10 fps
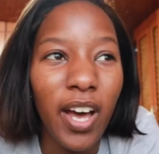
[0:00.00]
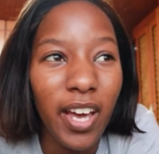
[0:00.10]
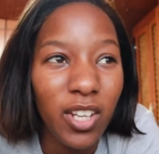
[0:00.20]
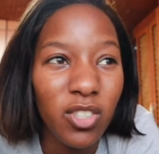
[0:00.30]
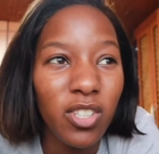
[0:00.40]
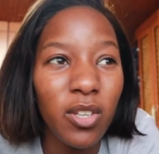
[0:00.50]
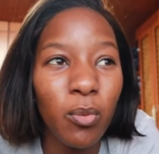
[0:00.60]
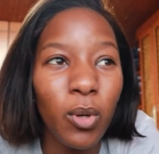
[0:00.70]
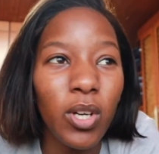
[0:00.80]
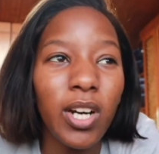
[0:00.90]
actually
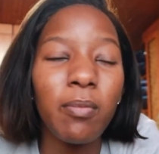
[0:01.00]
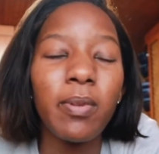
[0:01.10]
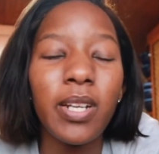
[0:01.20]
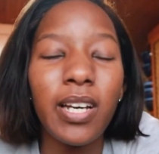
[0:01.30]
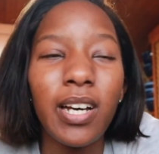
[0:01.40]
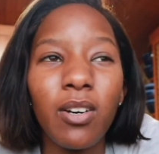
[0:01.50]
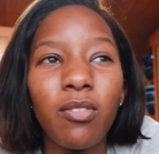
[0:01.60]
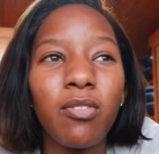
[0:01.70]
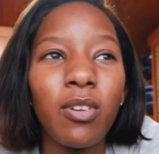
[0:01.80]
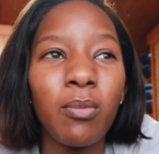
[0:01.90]
woke up now
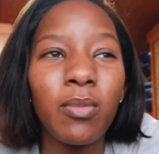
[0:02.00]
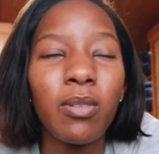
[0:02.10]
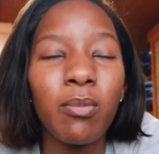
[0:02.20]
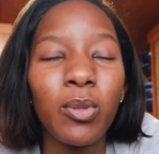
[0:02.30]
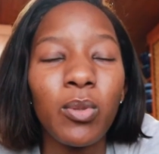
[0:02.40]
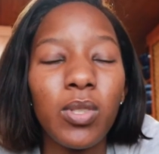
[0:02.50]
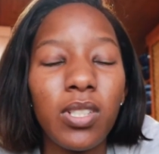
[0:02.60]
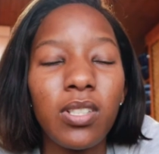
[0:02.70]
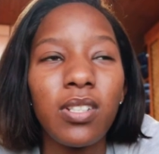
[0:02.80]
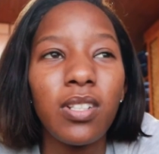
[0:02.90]
from the
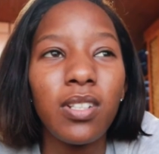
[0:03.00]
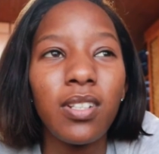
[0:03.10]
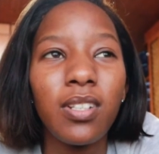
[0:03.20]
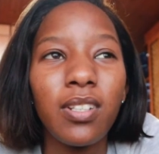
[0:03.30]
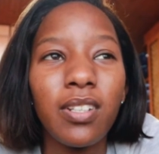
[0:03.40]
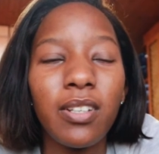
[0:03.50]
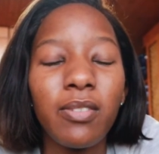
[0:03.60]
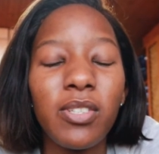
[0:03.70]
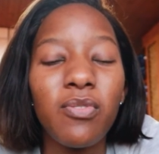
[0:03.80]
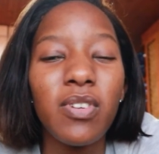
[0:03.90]
most
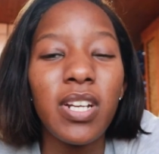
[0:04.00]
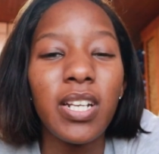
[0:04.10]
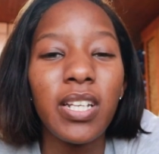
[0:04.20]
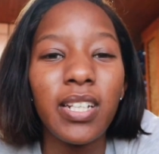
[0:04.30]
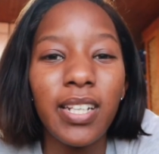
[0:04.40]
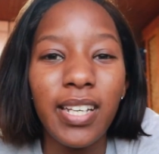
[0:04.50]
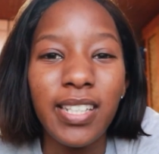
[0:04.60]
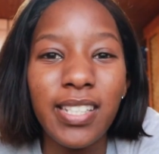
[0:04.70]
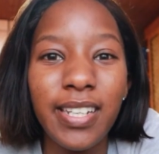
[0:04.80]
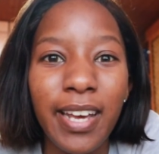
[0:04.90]
was really a
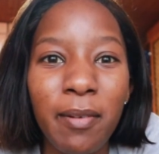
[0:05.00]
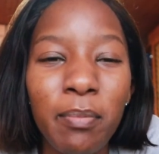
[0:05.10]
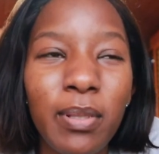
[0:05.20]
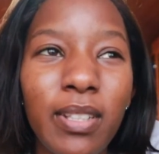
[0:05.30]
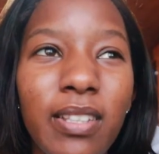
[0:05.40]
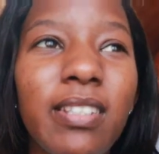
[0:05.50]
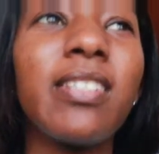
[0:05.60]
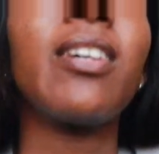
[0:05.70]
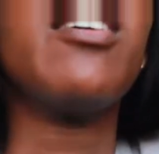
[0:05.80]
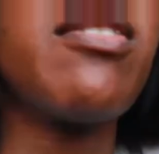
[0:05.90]
nice nap
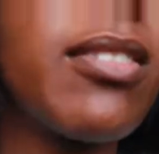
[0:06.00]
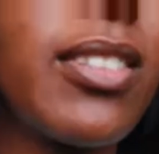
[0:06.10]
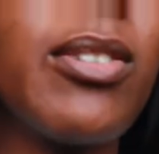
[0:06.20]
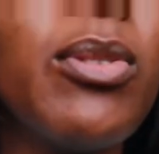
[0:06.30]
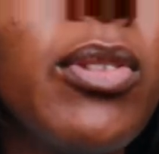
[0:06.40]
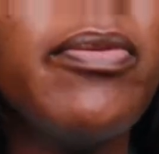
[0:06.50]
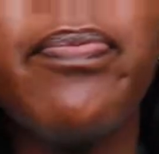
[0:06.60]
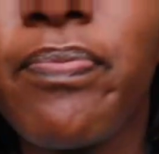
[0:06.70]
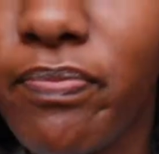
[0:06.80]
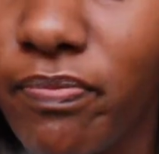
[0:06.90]
this afternoon.
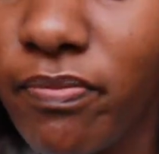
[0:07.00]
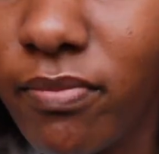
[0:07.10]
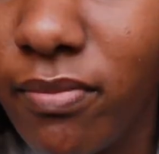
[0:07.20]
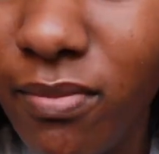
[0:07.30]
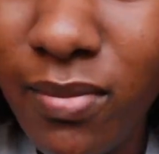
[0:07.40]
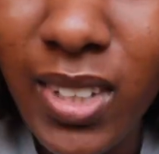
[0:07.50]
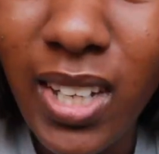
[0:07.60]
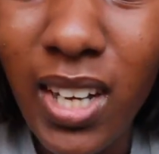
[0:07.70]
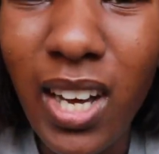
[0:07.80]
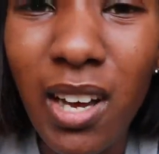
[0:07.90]

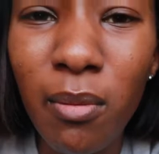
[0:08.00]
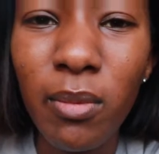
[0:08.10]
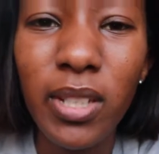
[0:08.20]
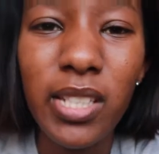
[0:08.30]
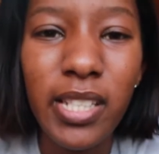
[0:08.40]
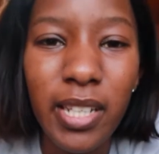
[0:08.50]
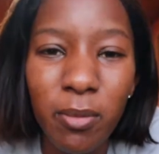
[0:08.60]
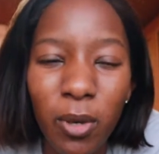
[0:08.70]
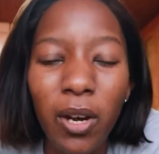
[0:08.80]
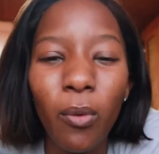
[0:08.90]
Um, I slept
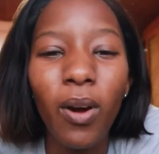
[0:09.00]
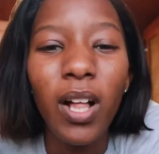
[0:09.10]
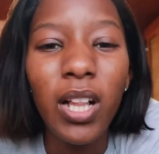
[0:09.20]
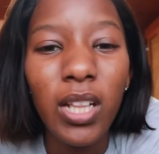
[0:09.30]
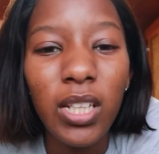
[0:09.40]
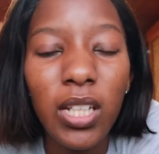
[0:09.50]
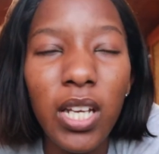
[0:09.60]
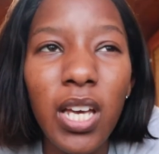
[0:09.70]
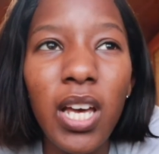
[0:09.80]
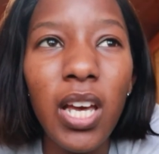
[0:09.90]
quite well
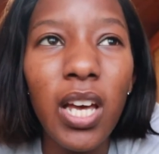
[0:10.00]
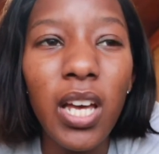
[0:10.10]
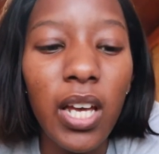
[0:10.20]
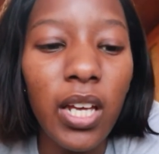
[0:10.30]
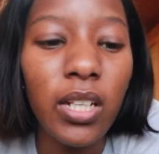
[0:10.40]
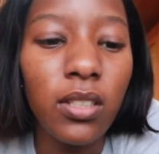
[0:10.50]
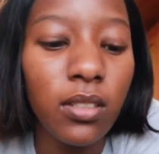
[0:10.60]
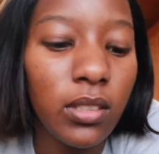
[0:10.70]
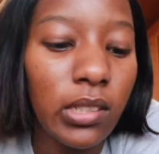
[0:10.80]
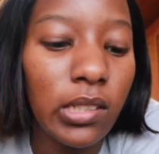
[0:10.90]
and
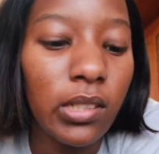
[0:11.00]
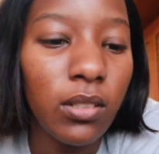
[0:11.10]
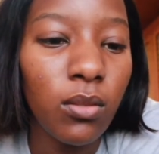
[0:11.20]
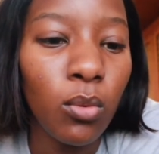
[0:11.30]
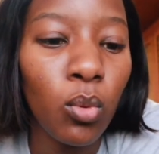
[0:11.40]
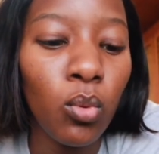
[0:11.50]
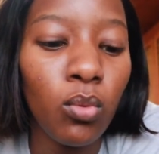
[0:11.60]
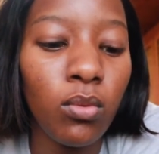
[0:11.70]
ooh,